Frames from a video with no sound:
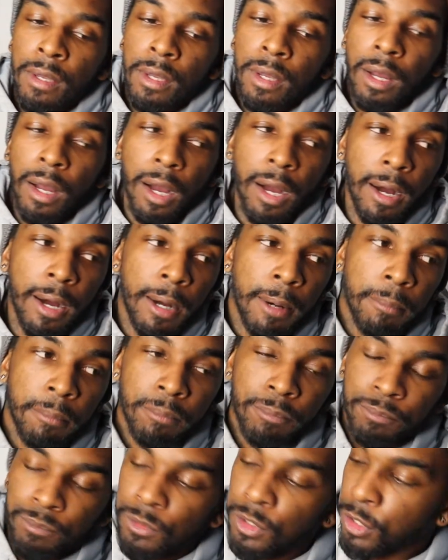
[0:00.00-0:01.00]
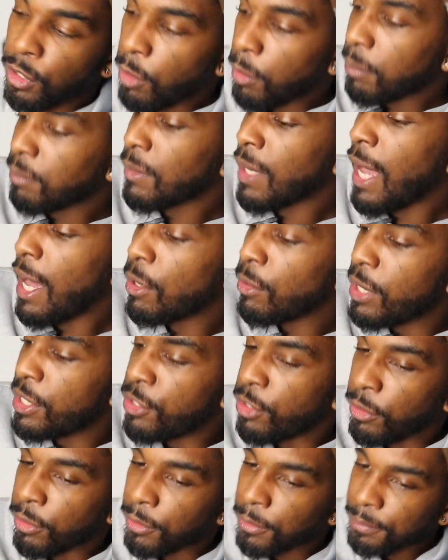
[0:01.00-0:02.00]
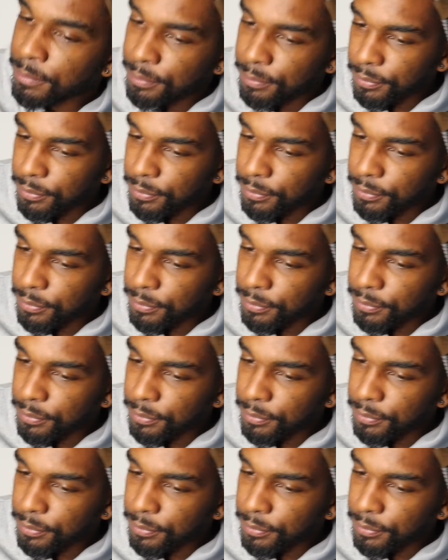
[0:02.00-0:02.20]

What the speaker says: So how do I journal?